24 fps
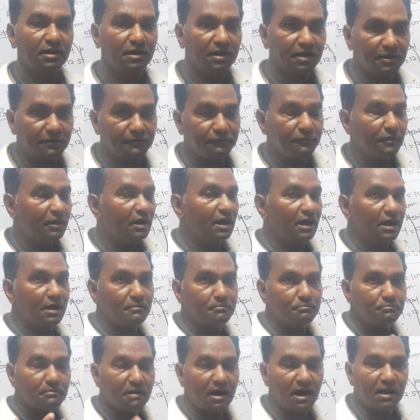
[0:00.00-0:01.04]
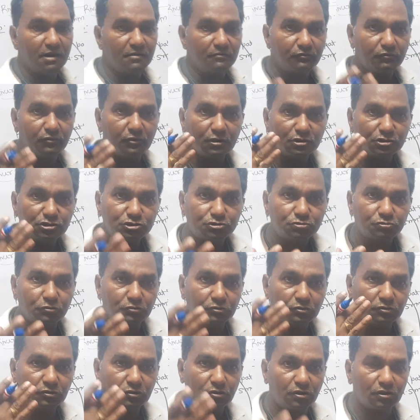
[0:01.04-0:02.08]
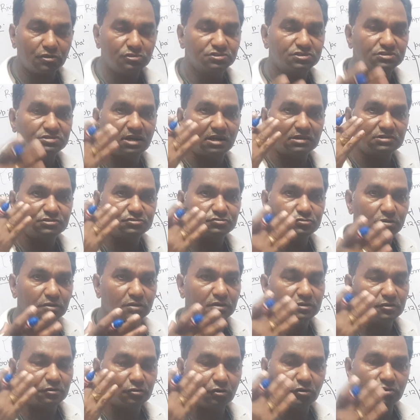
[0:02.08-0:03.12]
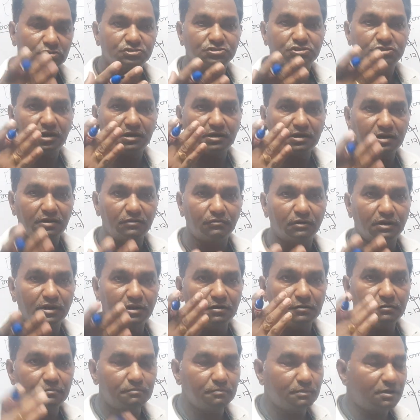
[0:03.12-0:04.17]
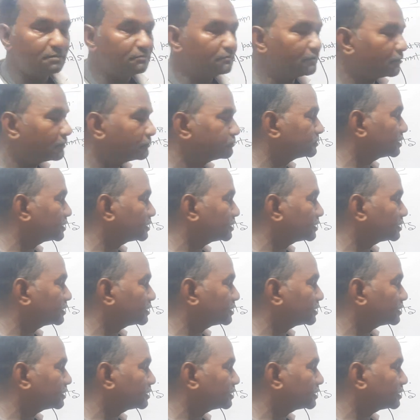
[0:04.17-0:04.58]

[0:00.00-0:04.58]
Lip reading: If a man wants to cross the river in minimum